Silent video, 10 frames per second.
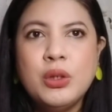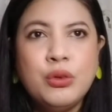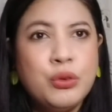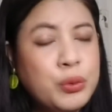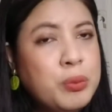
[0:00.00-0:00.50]

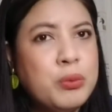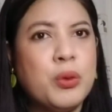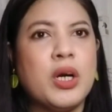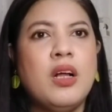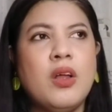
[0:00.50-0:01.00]
do
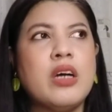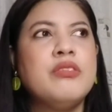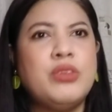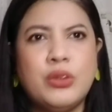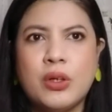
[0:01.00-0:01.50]
more. A lot
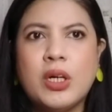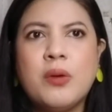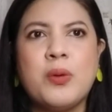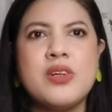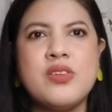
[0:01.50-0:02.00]
of the
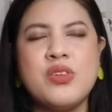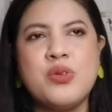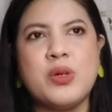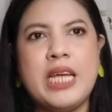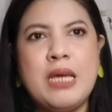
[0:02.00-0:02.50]
dark horses
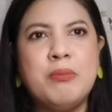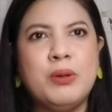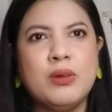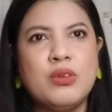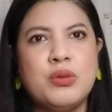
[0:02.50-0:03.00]
were
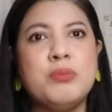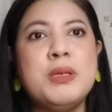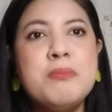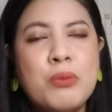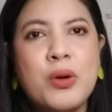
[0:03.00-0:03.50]
able to
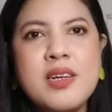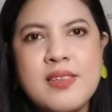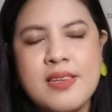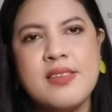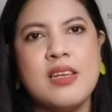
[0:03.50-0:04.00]
be more
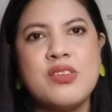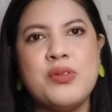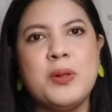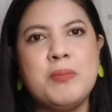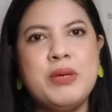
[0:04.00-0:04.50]

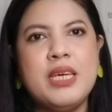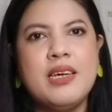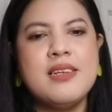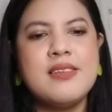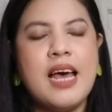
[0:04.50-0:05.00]
successful
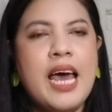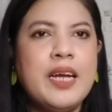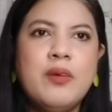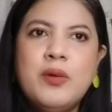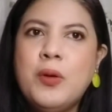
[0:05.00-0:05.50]
because,
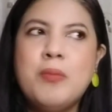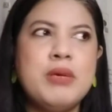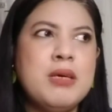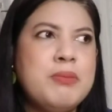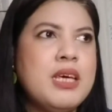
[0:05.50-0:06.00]
I don't know,
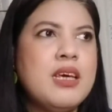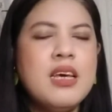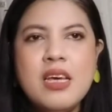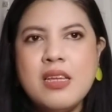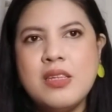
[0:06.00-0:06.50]
maybe
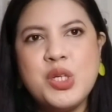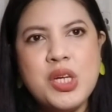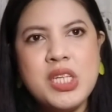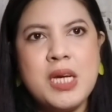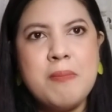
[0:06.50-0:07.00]
the
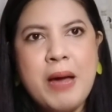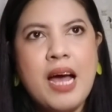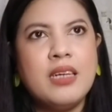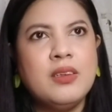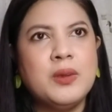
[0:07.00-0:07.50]
judging
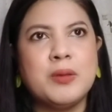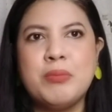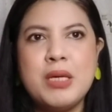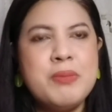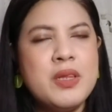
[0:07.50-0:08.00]
panel or
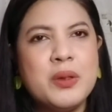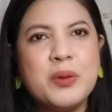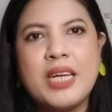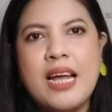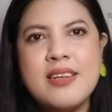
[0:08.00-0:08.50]
maybe the
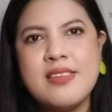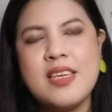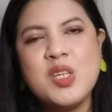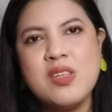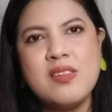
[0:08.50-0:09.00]

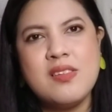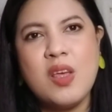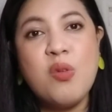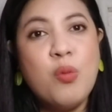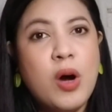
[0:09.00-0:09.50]
organizations,
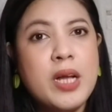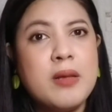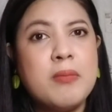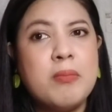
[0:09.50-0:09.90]
they want